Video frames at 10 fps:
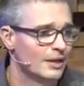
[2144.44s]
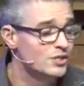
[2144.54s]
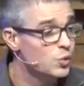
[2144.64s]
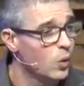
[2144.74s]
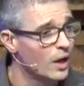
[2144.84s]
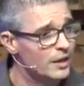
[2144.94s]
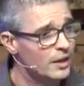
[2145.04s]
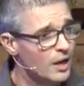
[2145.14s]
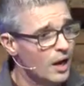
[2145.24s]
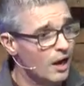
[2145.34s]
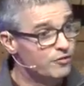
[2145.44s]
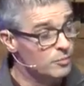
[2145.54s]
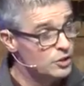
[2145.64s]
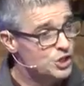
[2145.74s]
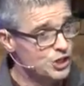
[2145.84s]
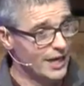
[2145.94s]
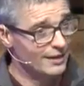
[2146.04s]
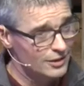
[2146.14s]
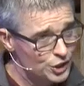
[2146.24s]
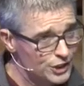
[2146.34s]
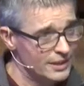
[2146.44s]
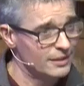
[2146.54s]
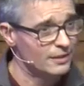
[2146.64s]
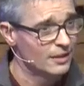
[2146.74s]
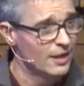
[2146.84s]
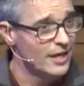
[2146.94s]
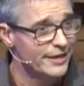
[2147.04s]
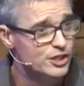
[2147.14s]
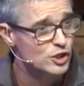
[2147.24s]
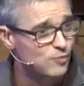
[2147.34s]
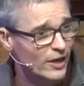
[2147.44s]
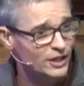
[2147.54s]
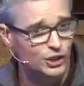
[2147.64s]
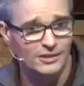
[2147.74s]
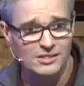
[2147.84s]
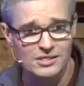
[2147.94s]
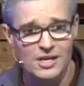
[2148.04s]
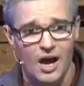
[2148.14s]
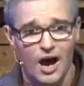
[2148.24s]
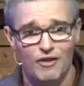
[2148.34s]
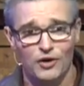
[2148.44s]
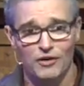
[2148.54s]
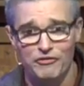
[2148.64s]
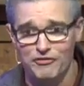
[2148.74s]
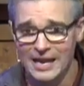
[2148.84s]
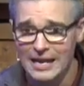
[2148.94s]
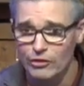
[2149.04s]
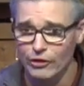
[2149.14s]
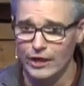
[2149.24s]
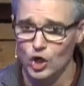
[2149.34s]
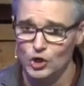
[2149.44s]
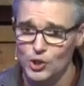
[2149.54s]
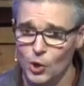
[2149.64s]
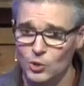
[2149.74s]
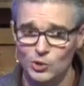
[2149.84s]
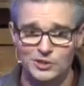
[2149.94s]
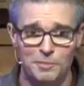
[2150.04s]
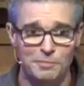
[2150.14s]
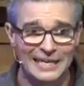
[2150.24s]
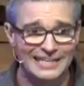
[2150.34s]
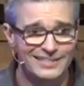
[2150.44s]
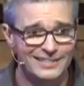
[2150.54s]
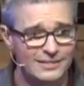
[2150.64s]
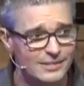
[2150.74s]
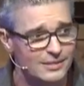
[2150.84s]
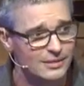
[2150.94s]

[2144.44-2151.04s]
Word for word: is one of the most challenging expressions of our faith and our total dependence